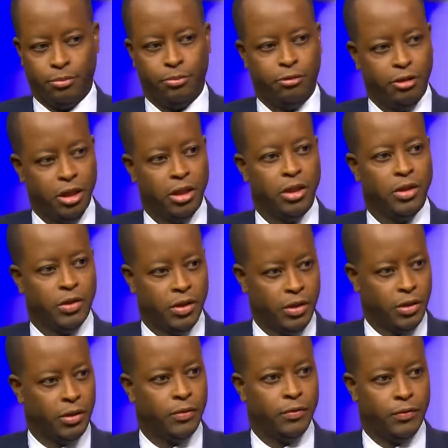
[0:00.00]

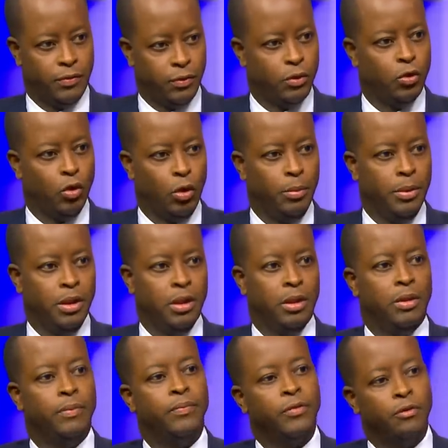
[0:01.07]
precursors of
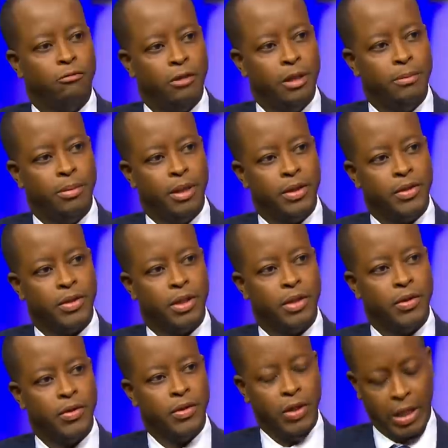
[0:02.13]
normal red blood
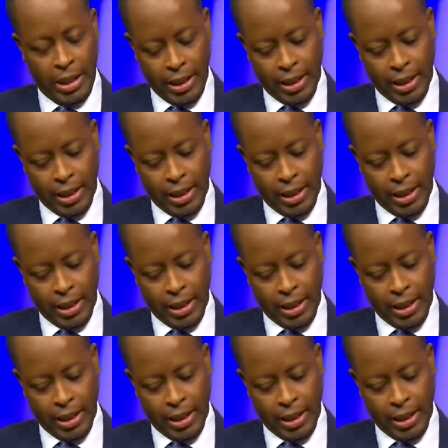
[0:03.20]
cells.